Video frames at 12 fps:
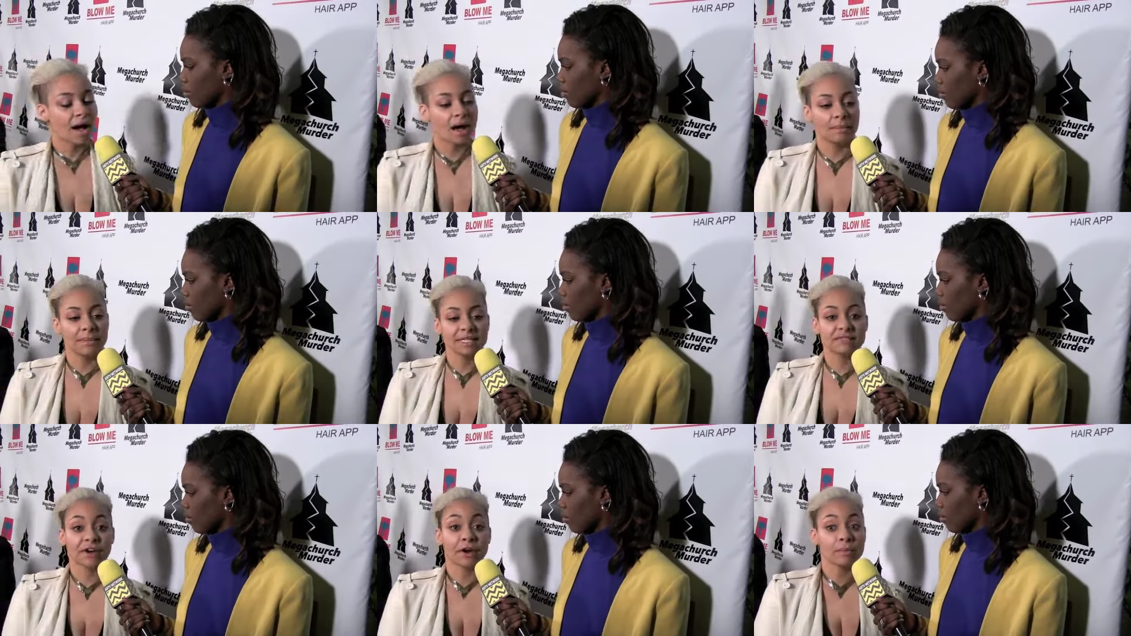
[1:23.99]
Speaker 1: Um,
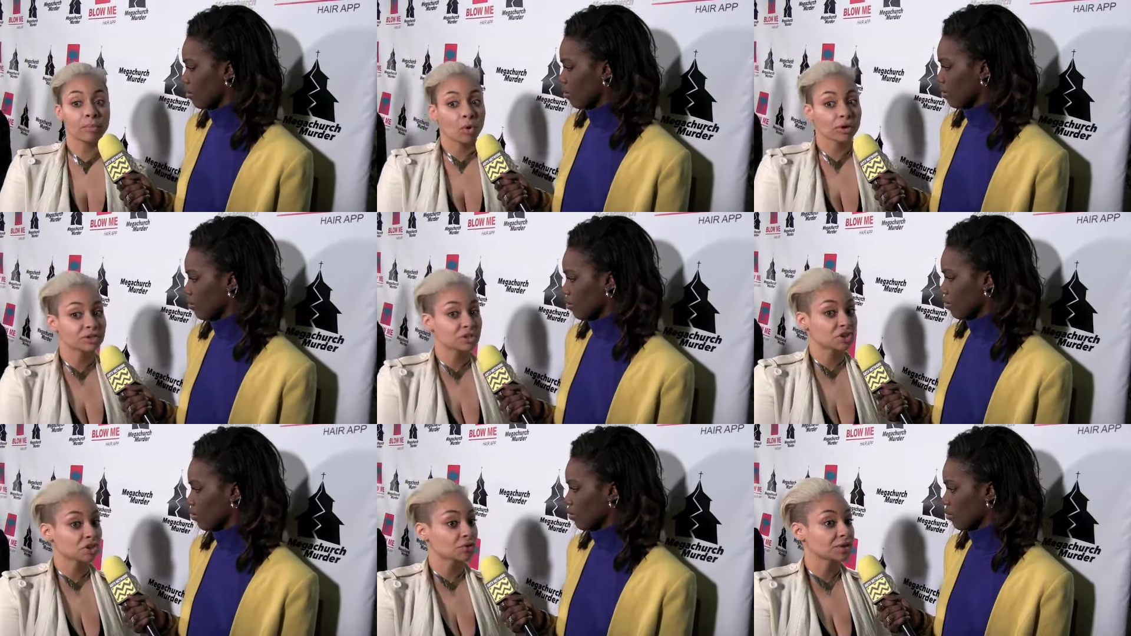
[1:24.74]
it's very
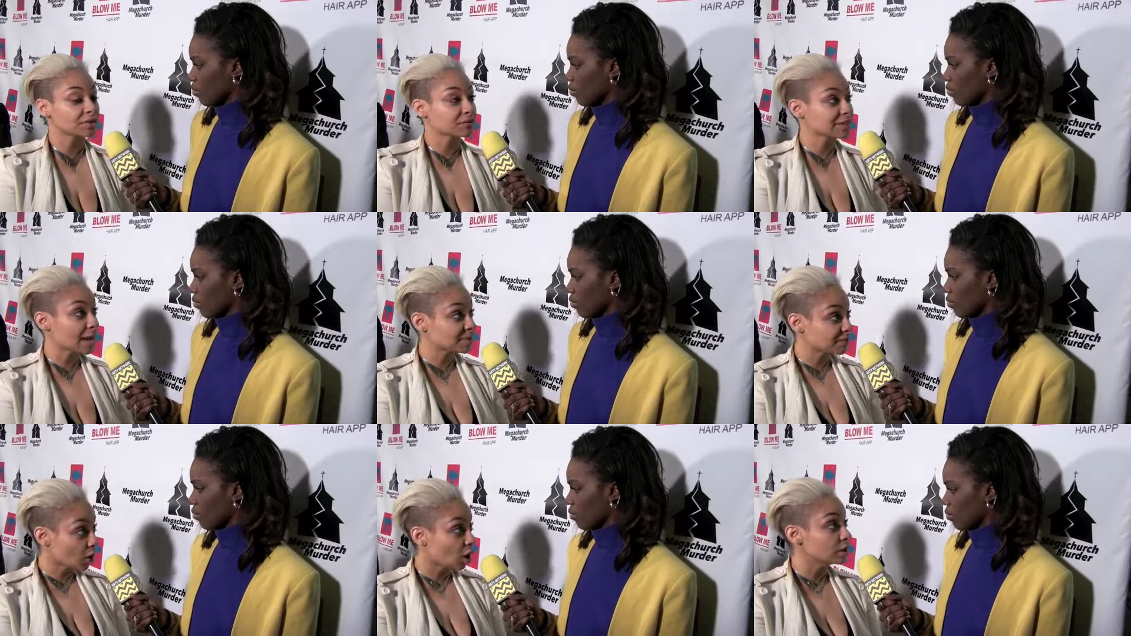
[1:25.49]
important to show the different
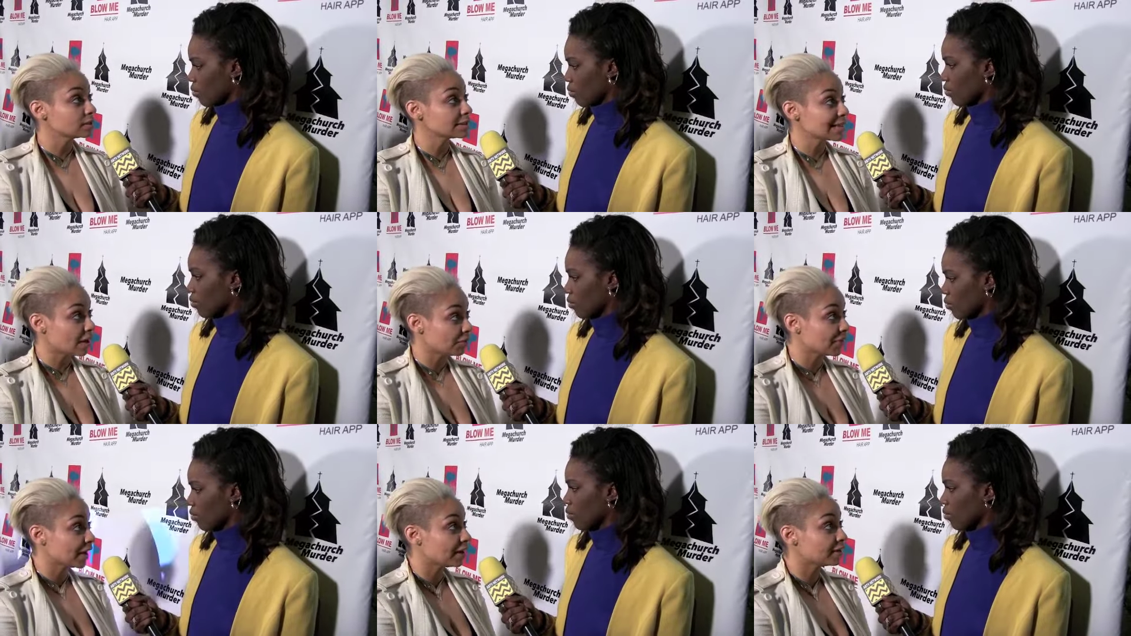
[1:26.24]
types of arts
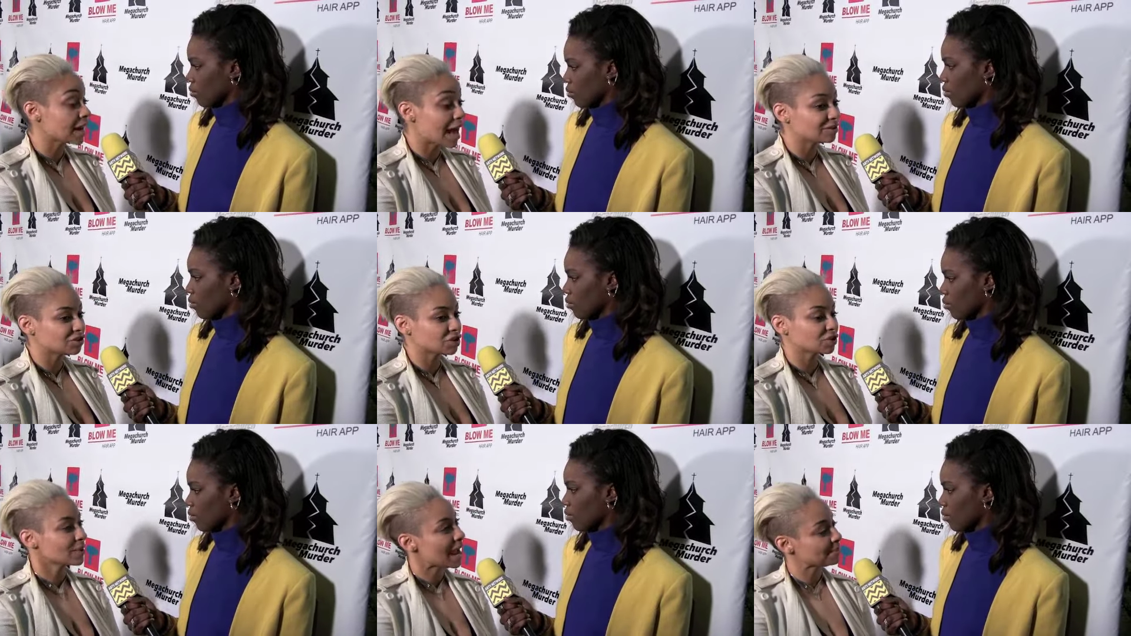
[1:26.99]
out there, not
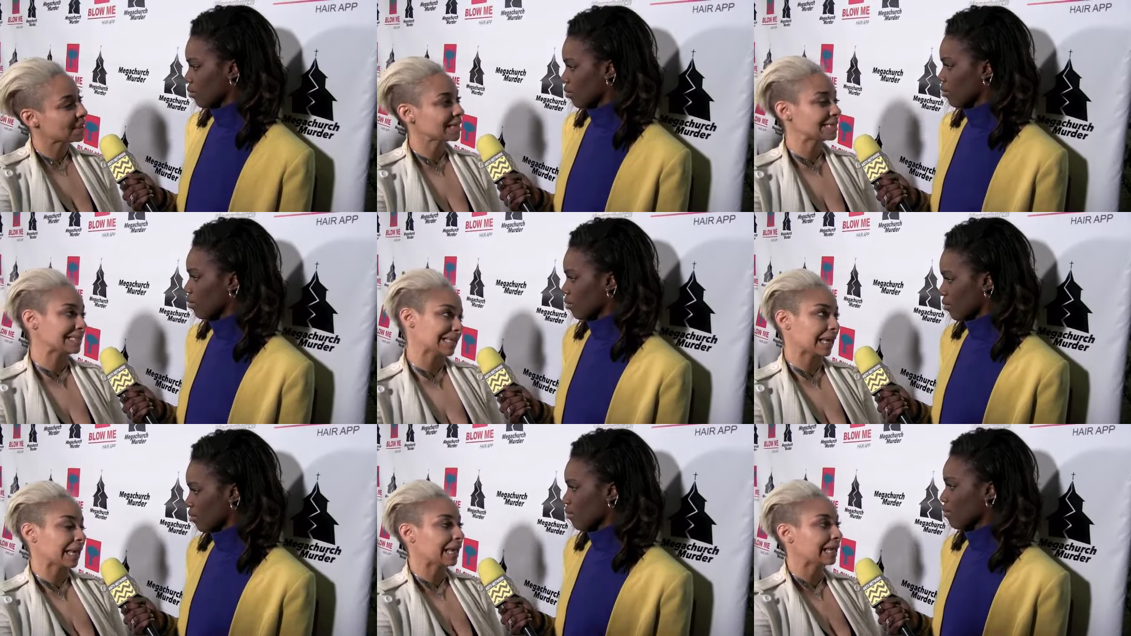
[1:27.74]
just rapping and
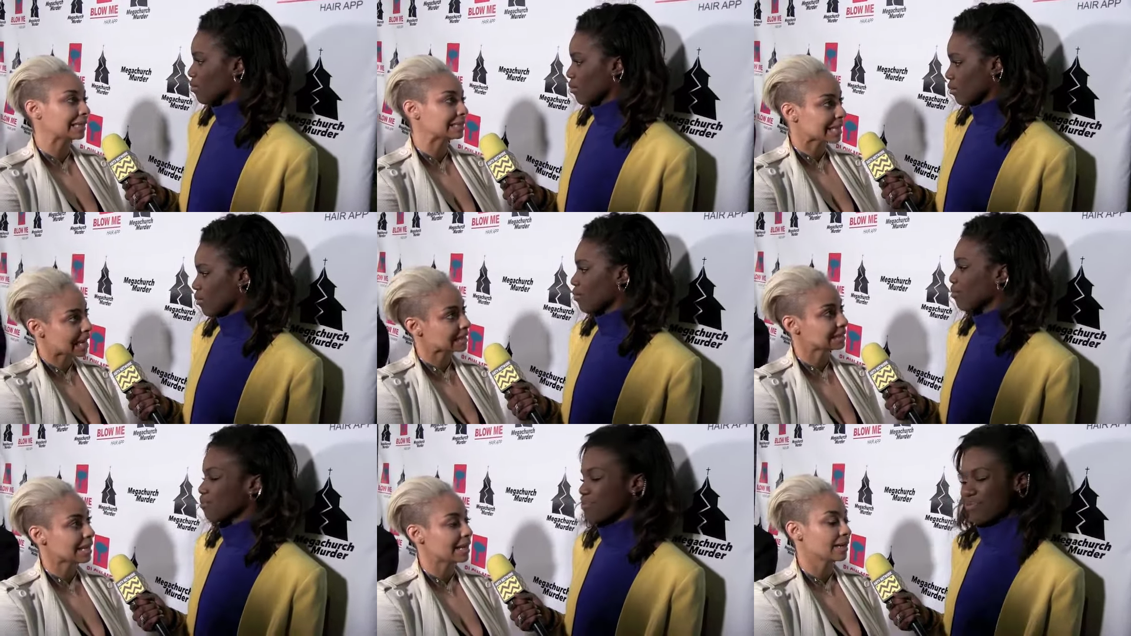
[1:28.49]
singing and
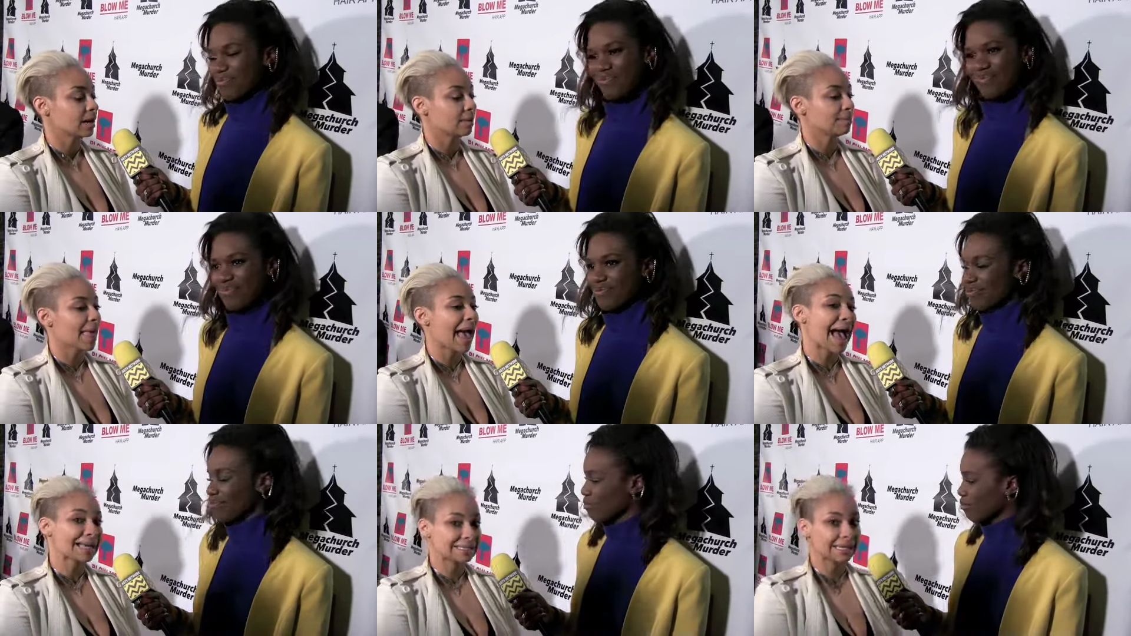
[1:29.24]
dance and um,
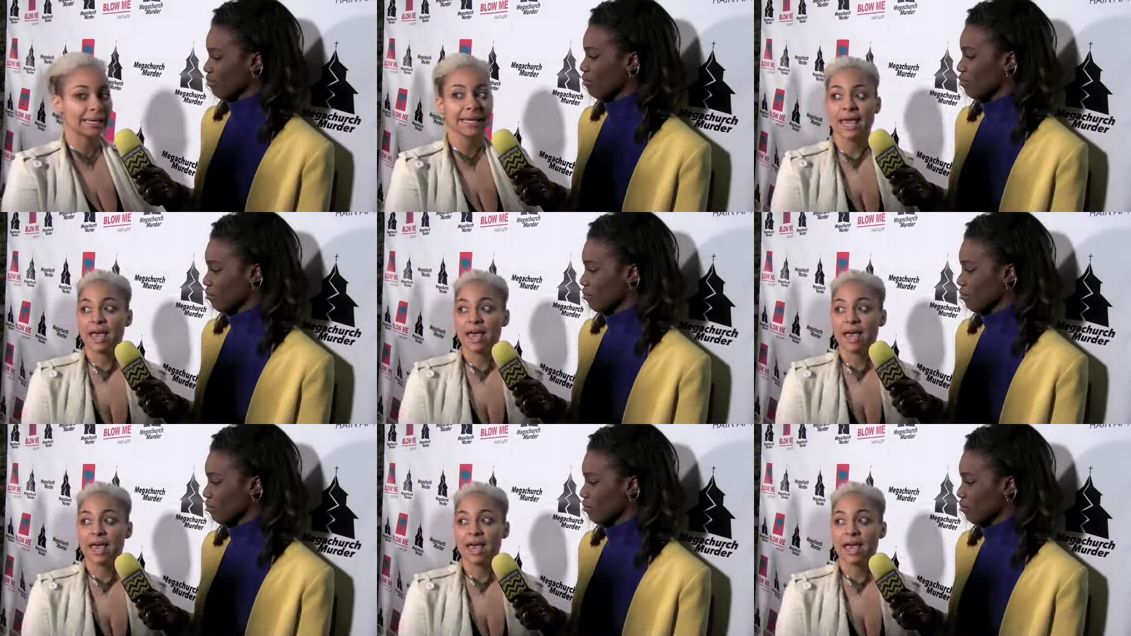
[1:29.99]
acting.